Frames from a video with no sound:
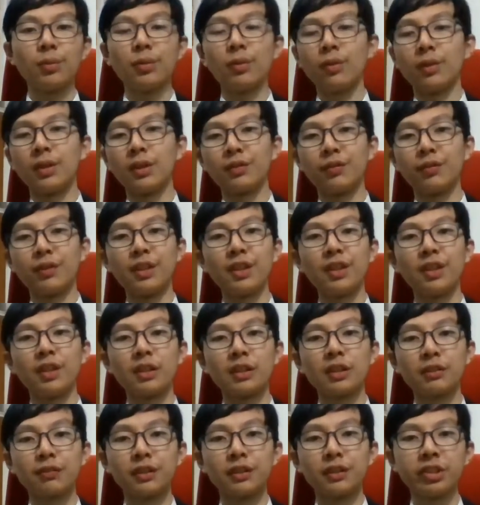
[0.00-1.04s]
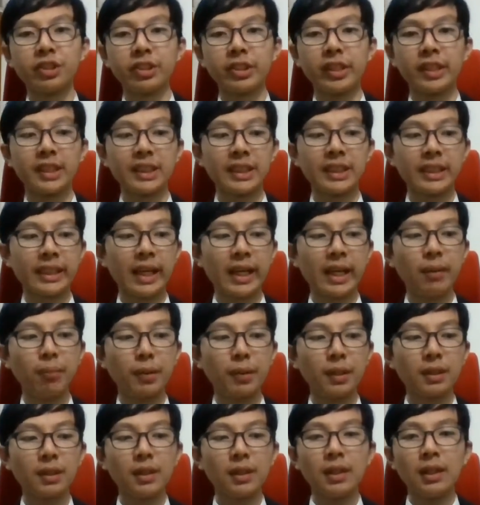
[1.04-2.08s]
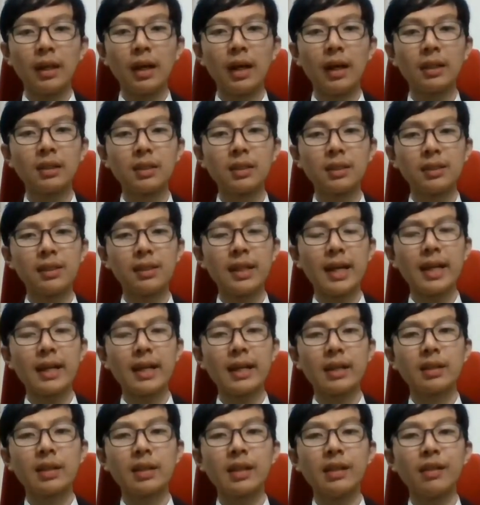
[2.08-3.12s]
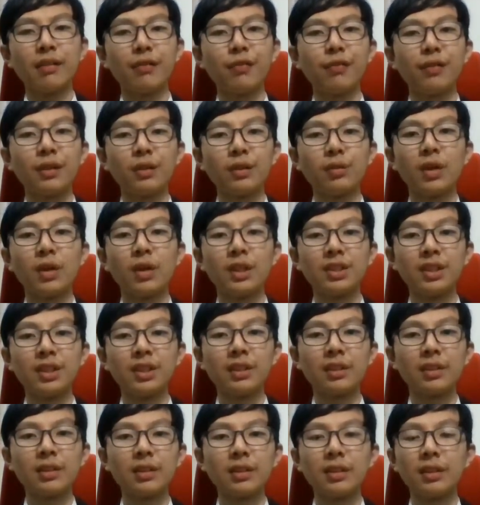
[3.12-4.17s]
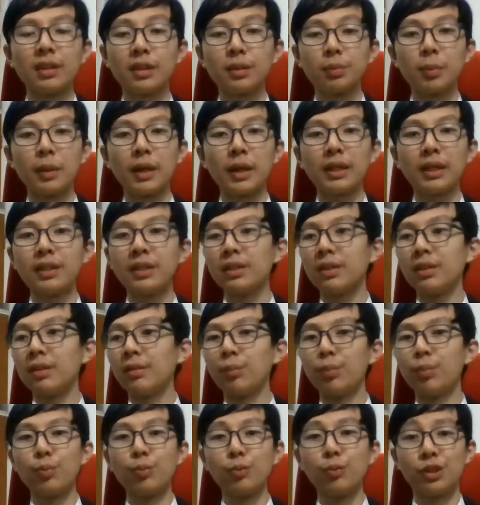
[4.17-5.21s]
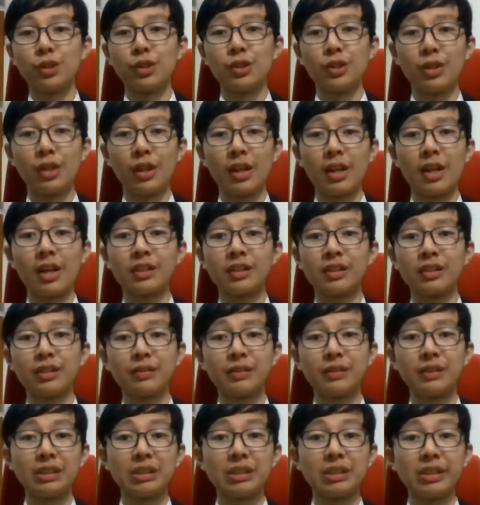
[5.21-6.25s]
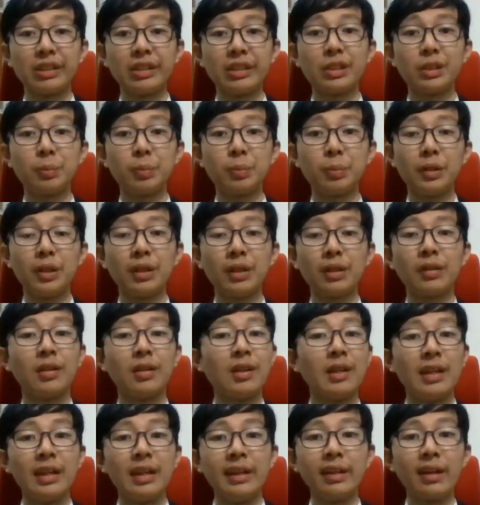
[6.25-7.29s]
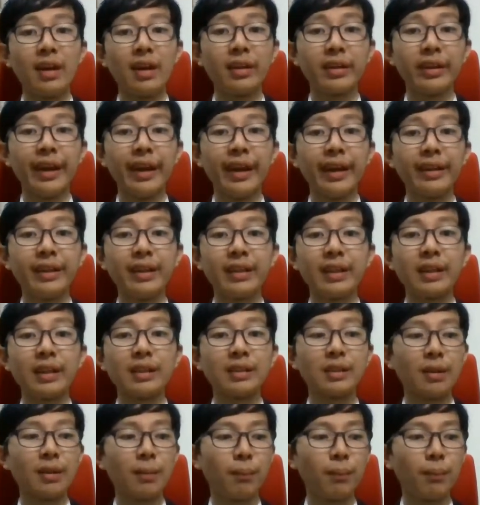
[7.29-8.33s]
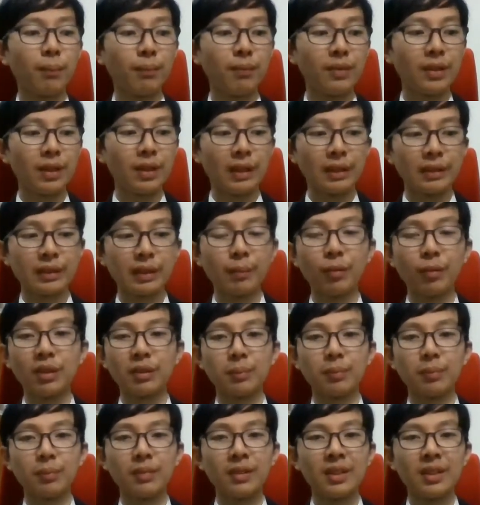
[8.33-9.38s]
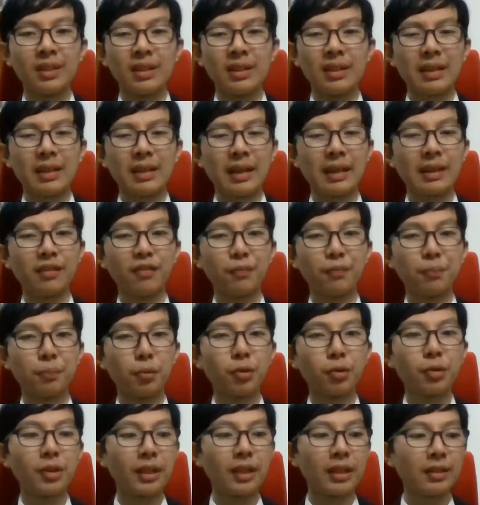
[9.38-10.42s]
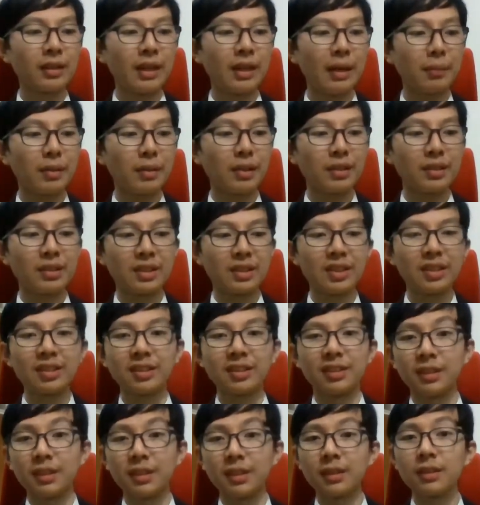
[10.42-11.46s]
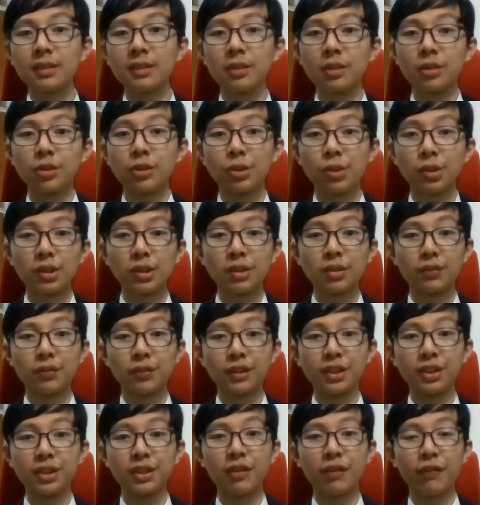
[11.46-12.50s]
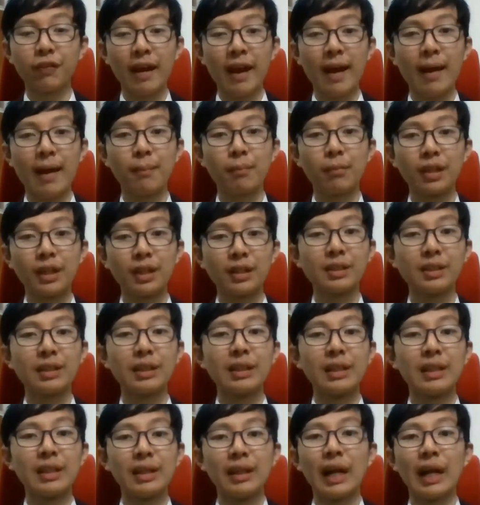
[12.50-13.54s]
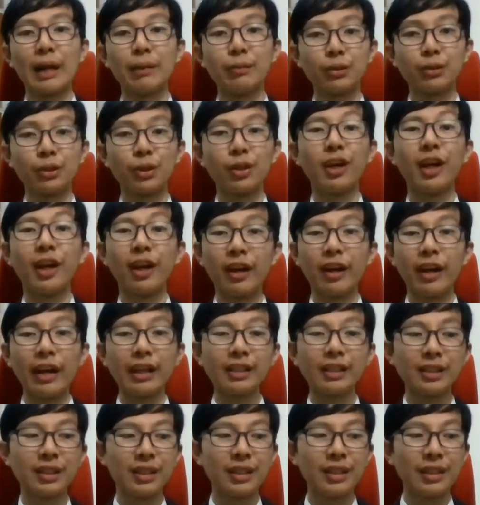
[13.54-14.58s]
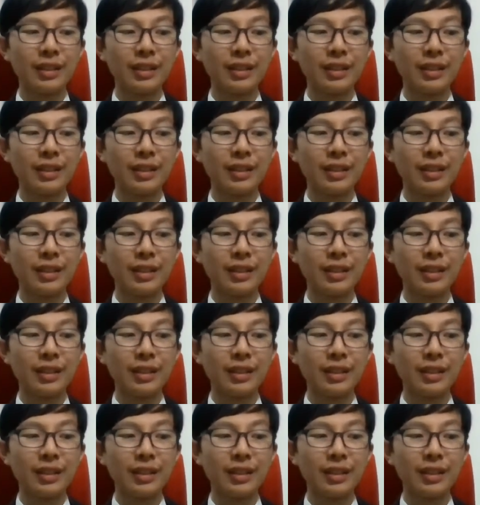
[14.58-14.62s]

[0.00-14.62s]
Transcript: was very controversial at the time, but honestly, I had kind of fun watching it, despite lots of the scenes being elongated and some somewhat kind of boring. I mean, seriously, this is the shortest version of Hamlet I'm sure there is.